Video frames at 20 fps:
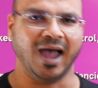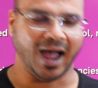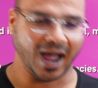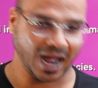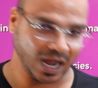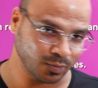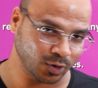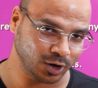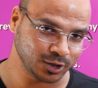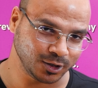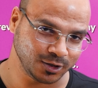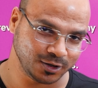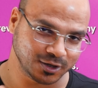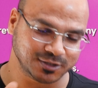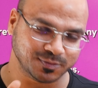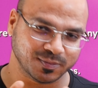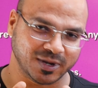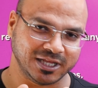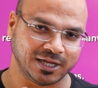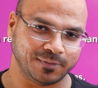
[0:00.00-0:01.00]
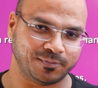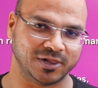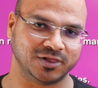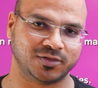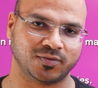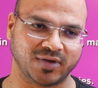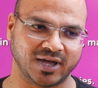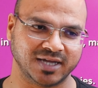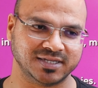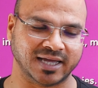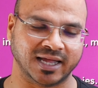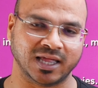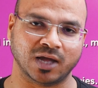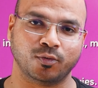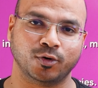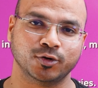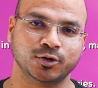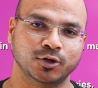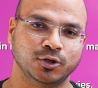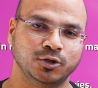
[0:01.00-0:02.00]
I want to use multiple threads and I
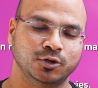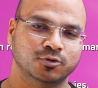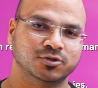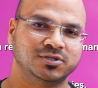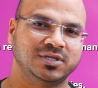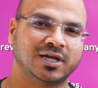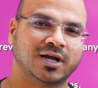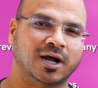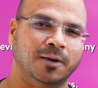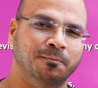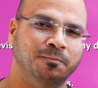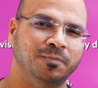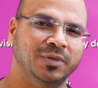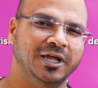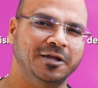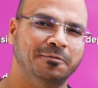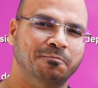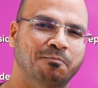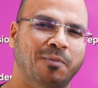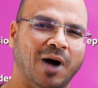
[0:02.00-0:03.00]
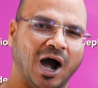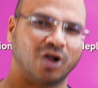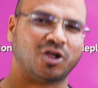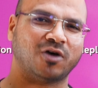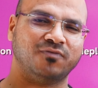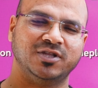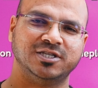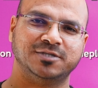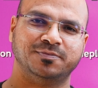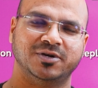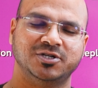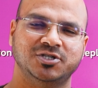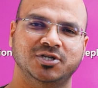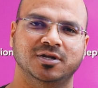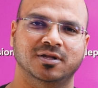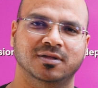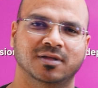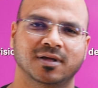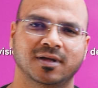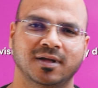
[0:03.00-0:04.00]
want to use the complete power of this
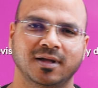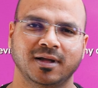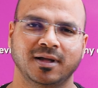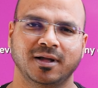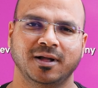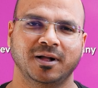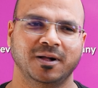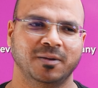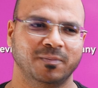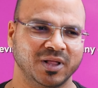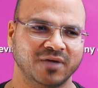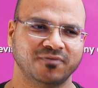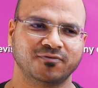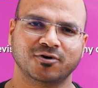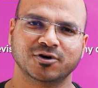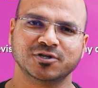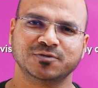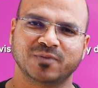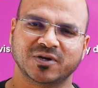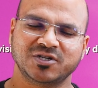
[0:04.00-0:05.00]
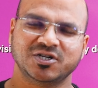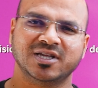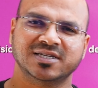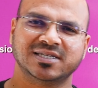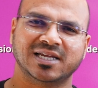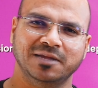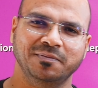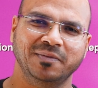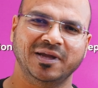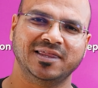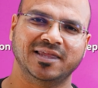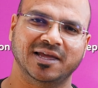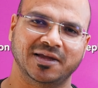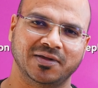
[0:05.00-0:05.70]
machine. But of course, machine has a limit